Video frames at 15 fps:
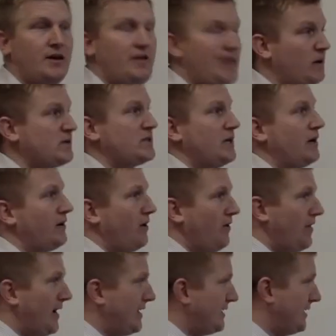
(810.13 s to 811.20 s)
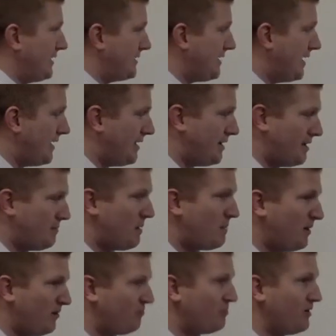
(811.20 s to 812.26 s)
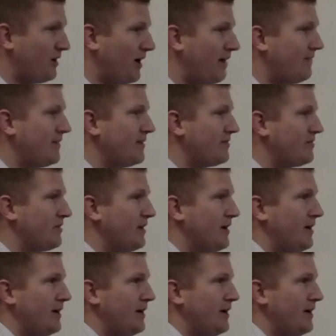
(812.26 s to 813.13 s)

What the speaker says: That one's not all that exciting, and maybe it's pretty obvious.